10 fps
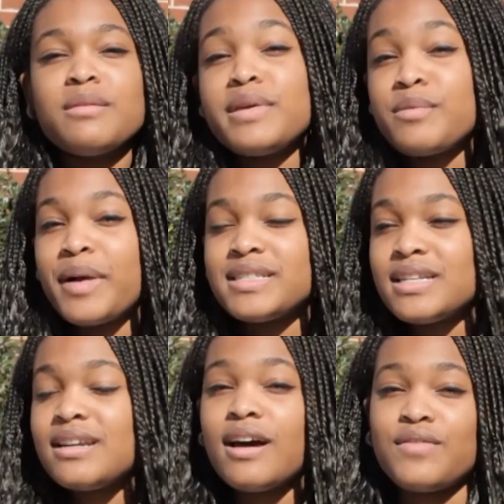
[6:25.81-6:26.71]
to be the
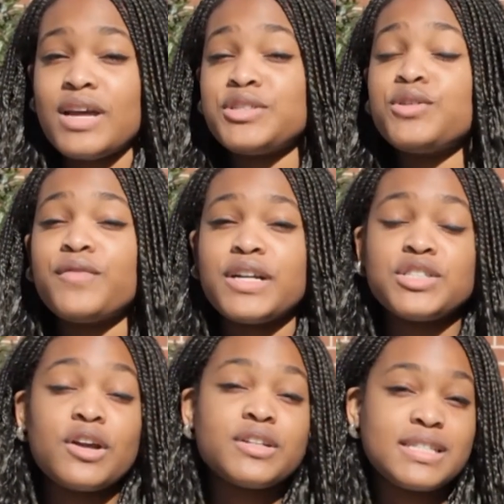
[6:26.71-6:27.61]
president of National
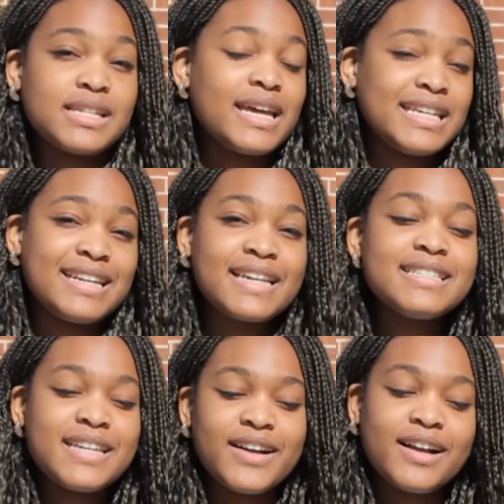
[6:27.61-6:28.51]
French Honor Society
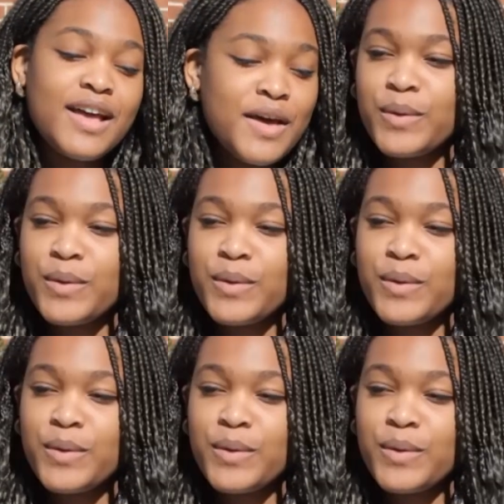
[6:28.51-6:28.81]
next year.